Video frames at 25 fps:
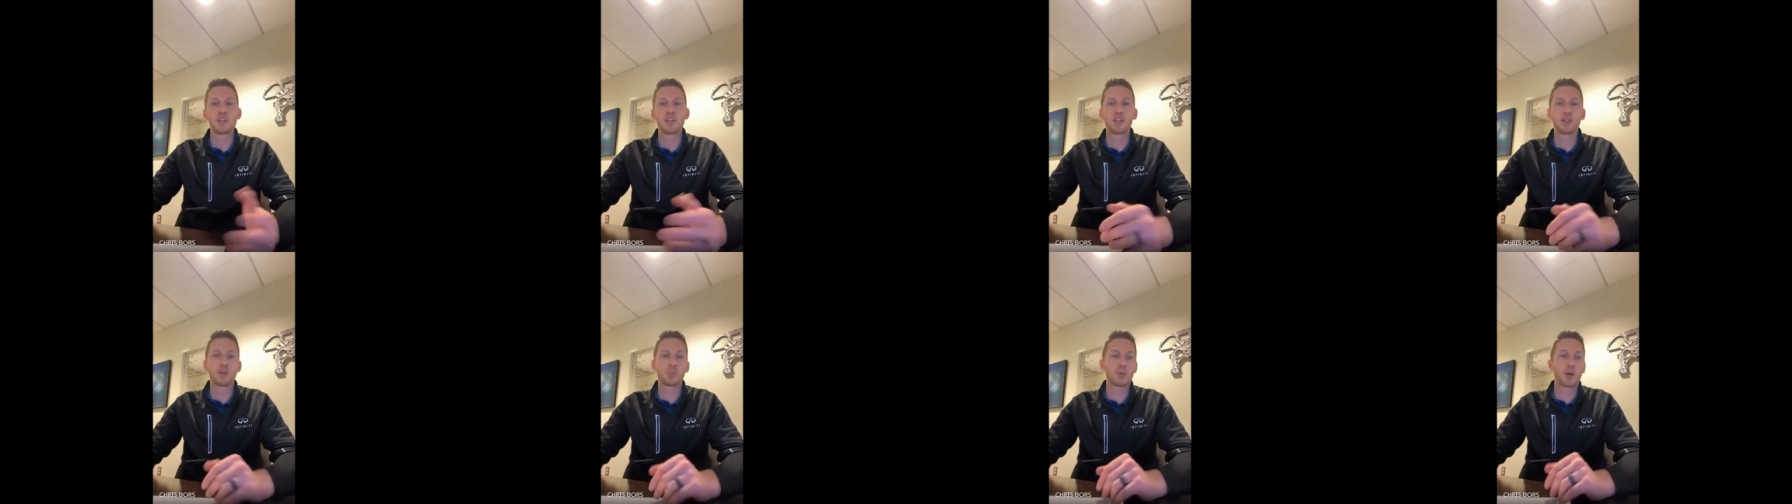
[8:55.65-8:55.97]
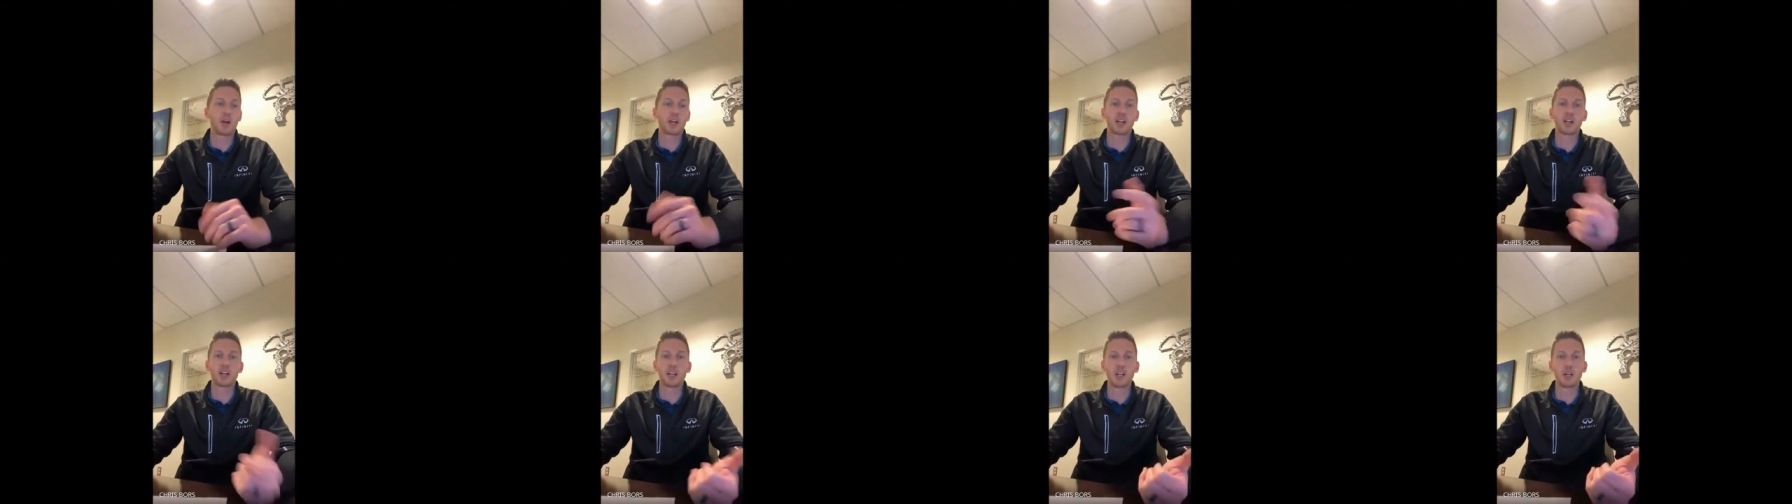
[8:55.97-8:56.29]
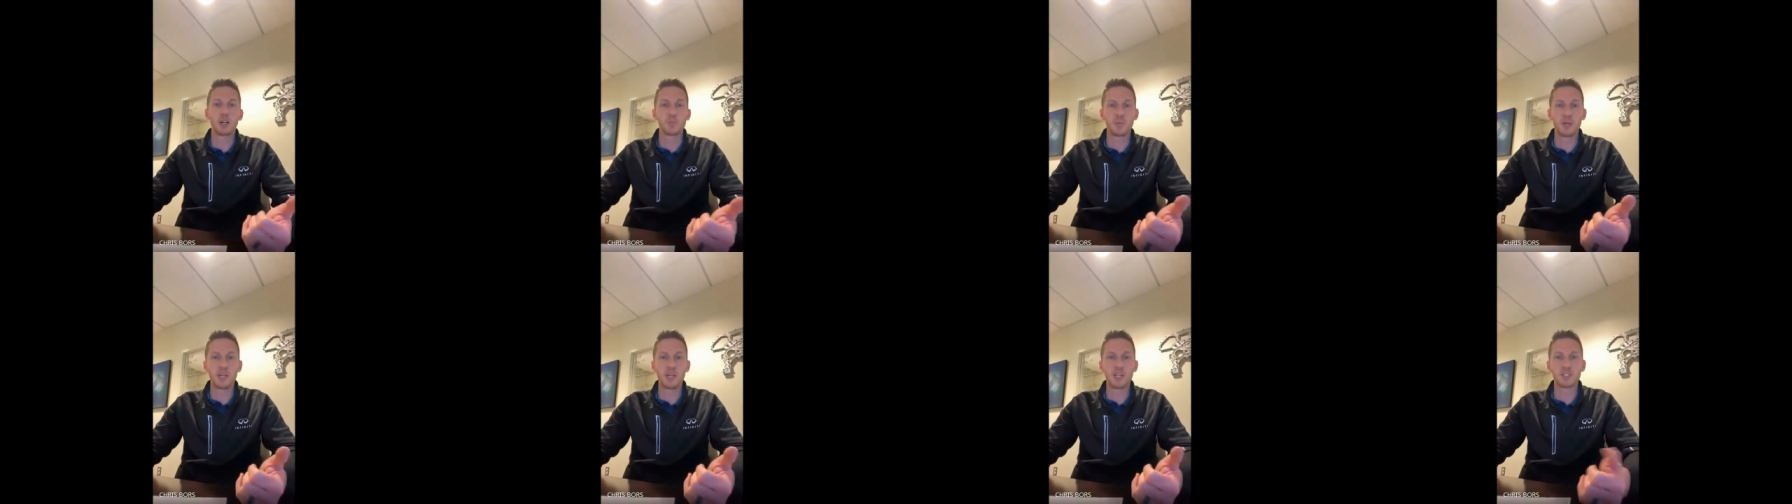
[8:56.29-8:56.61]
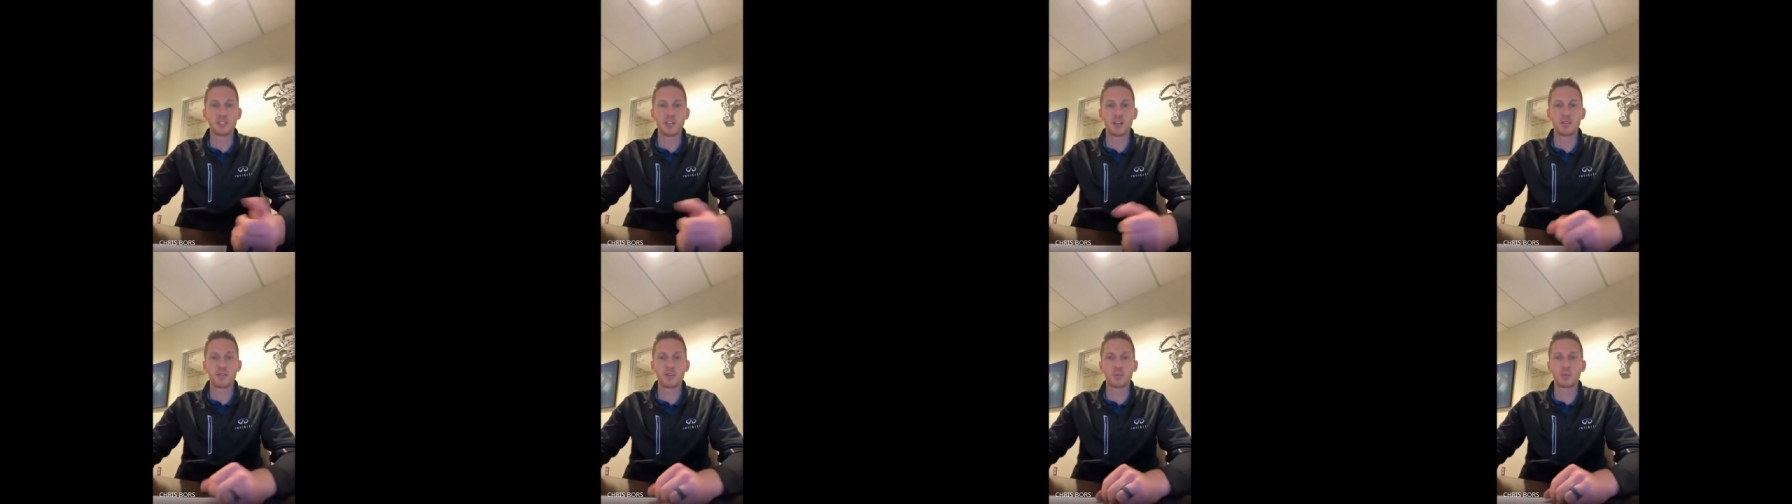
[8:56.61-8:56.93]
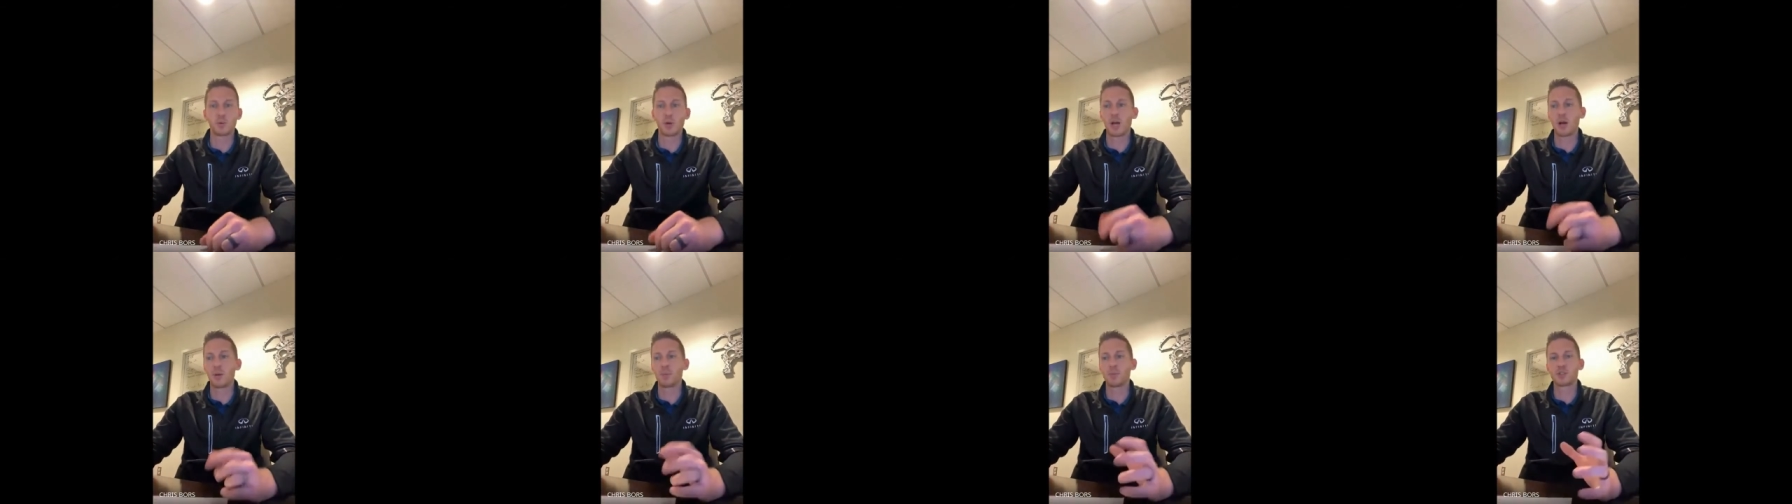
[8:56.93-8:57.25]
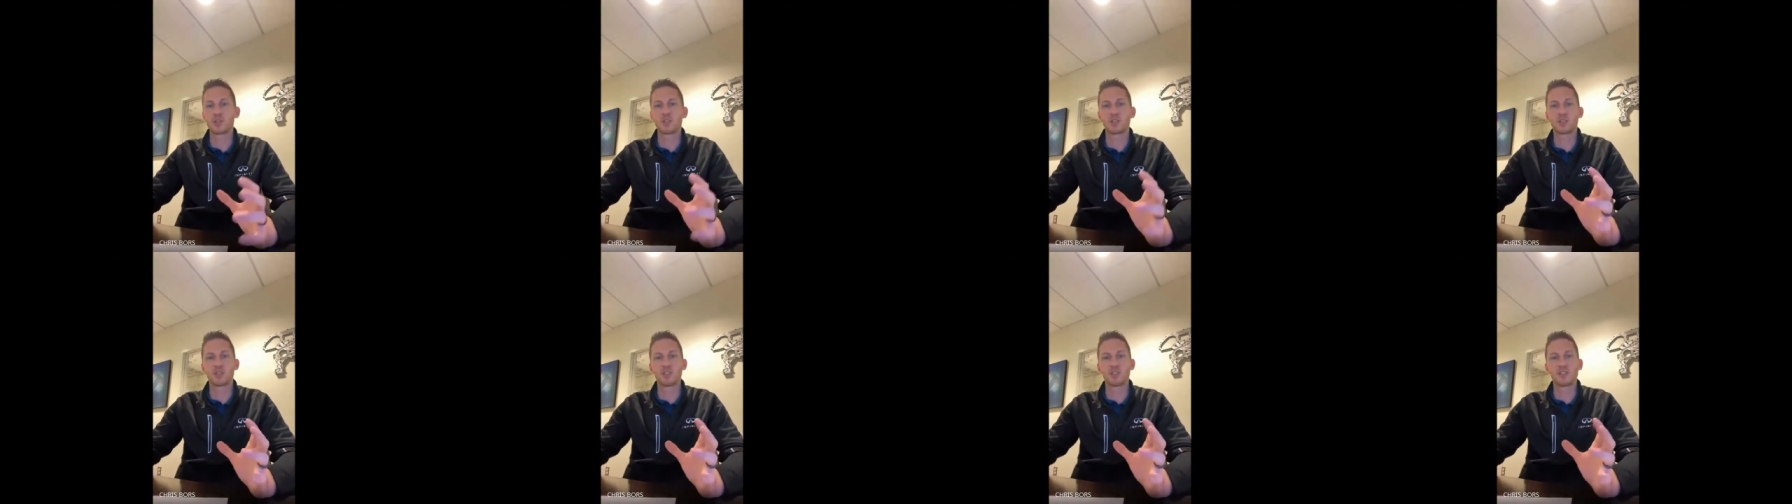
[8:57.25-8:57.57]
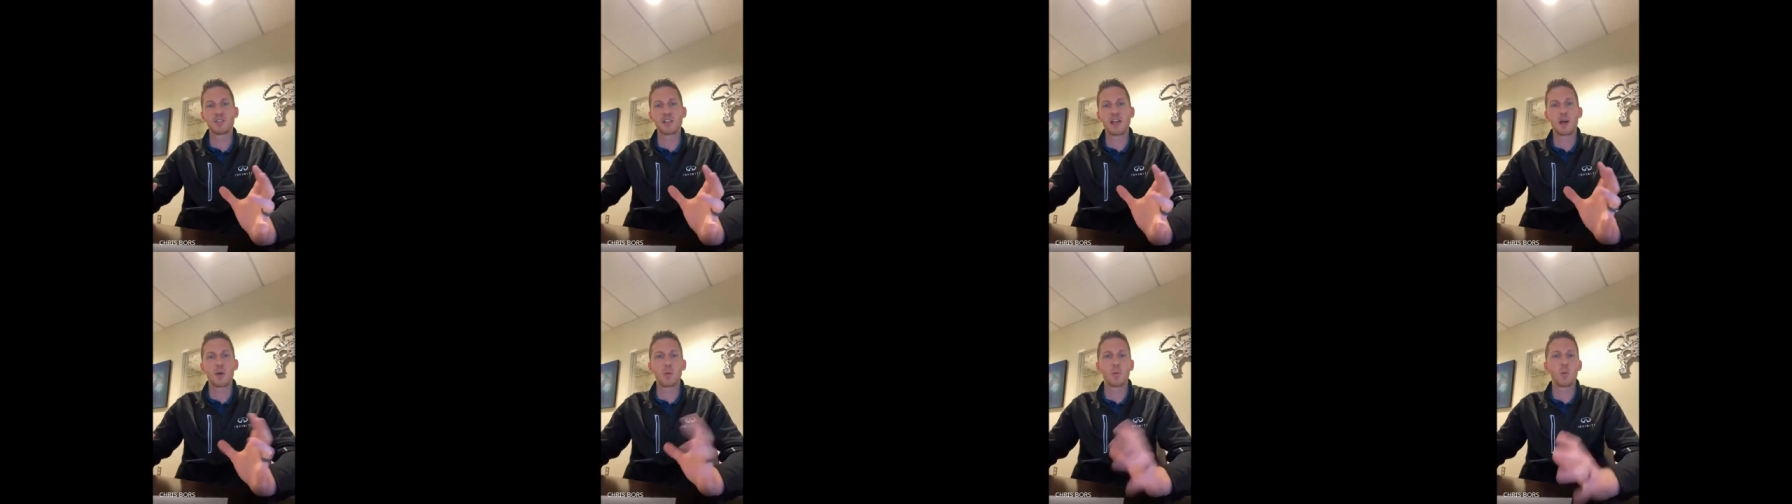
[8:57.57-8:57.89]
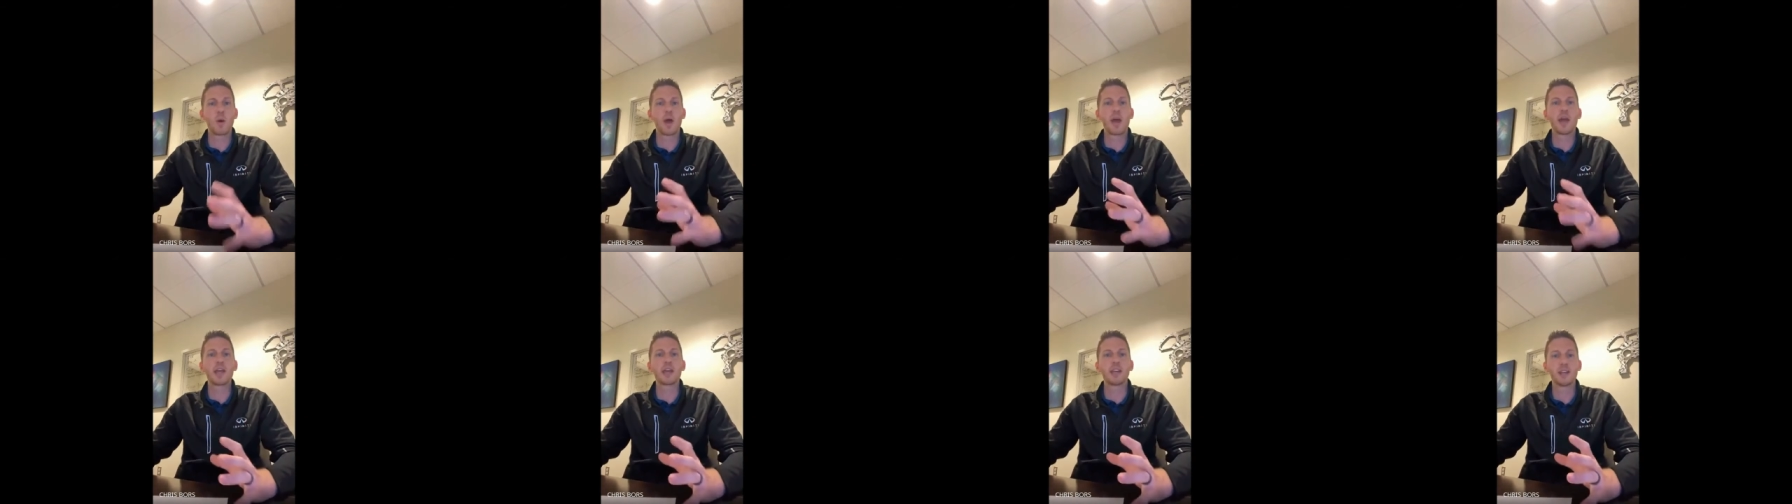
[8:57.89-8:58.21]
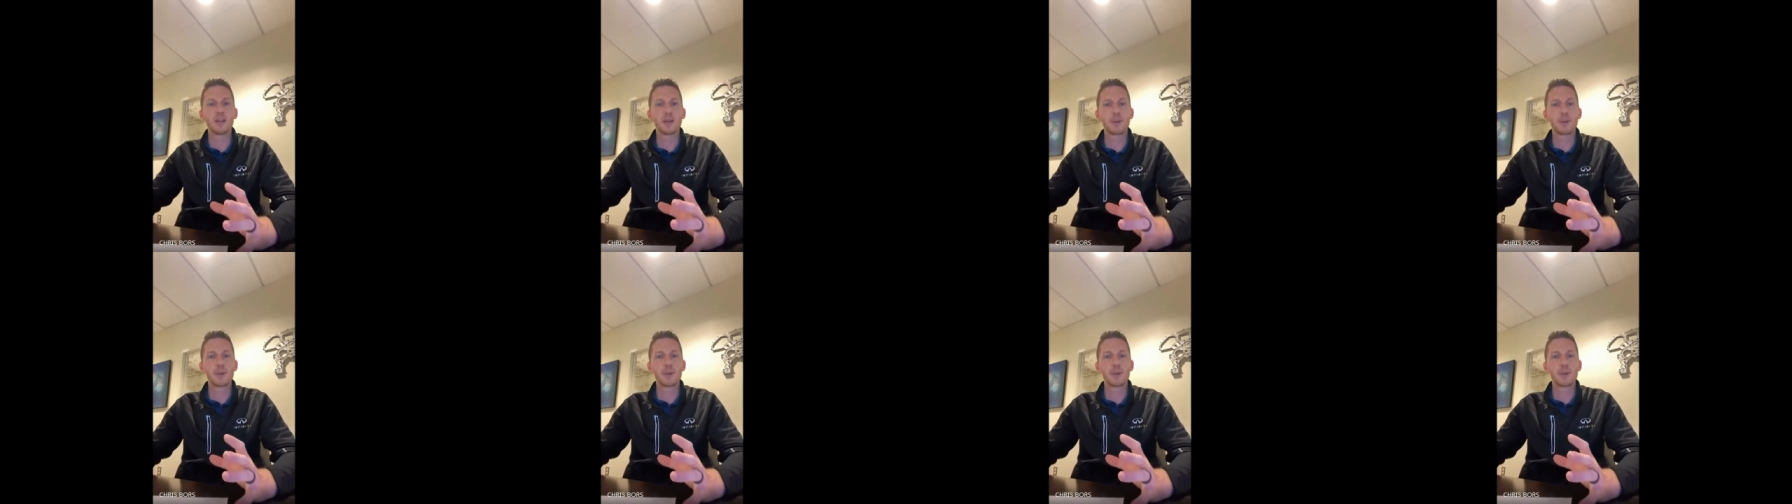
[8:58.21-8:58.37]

you're probably going to need a pizza oven. Well, how much does that weigh?